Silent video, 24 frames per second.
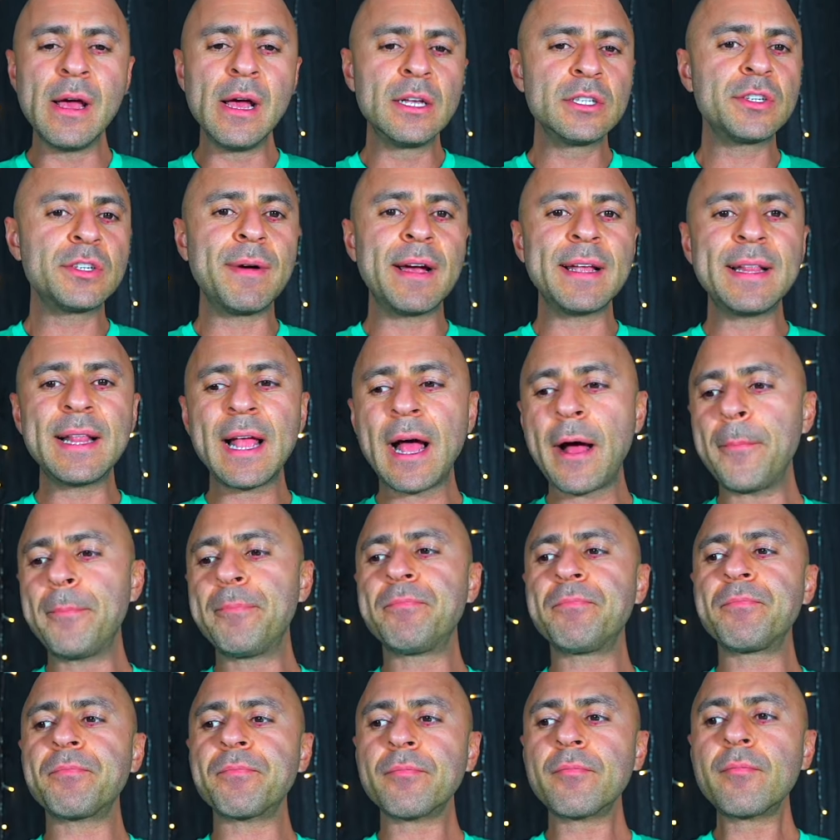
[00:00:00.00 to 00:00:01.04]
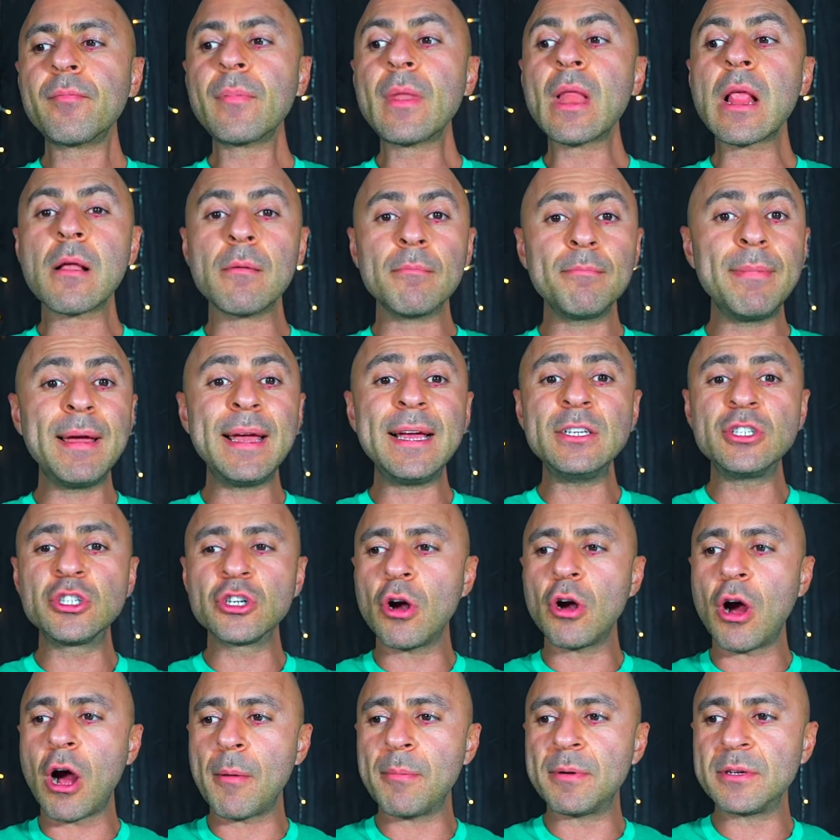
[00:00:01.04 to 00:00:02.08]
So right now,
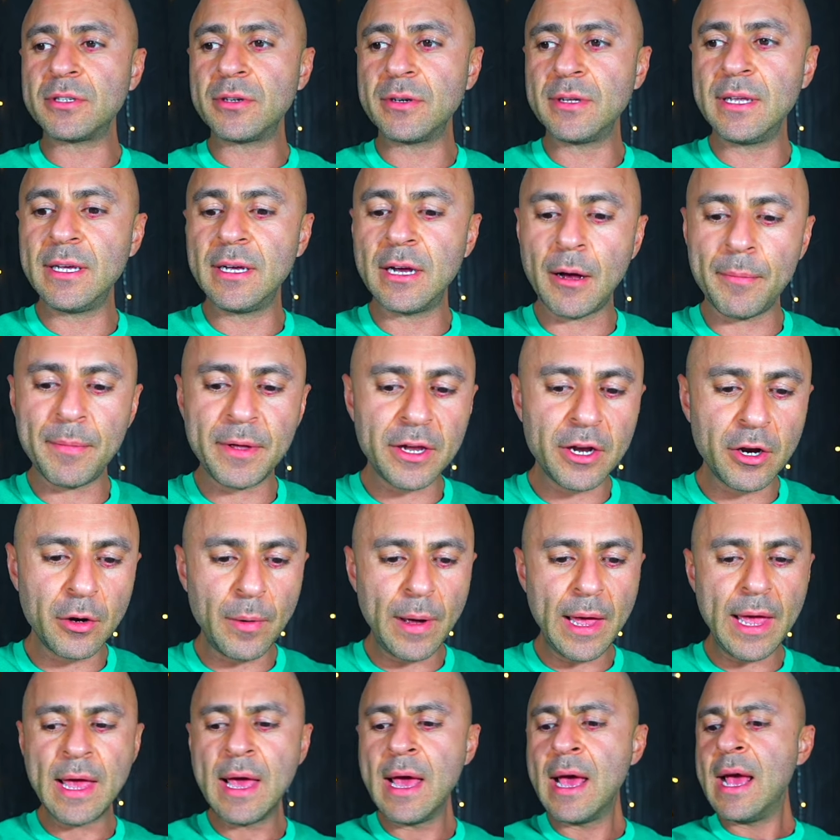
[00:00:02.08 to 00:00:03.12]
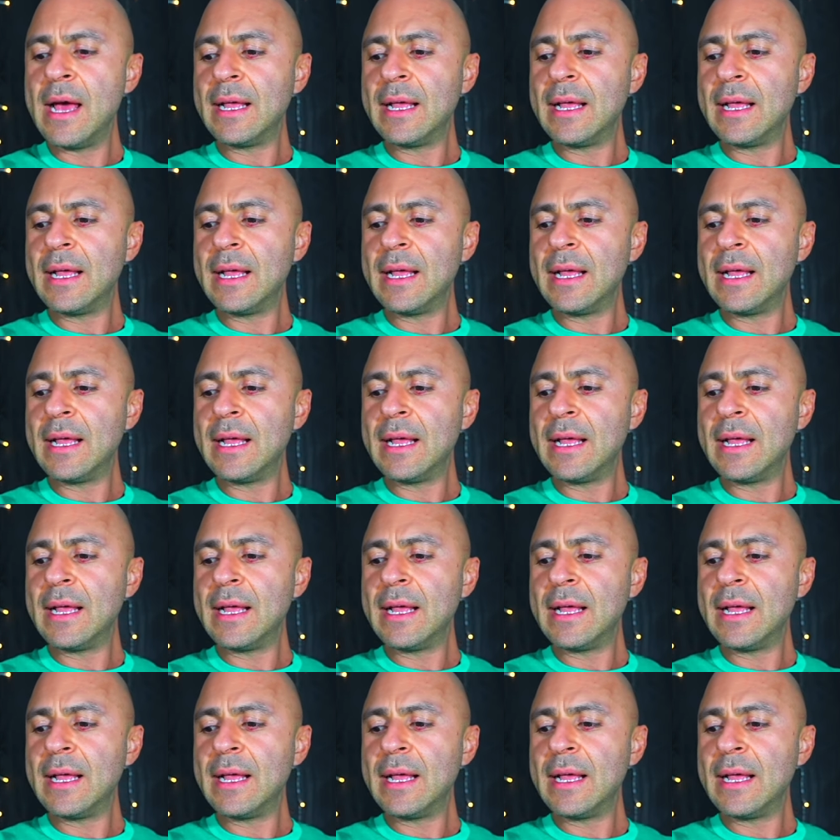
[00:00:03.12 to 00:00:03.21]
major opportunity coming your way.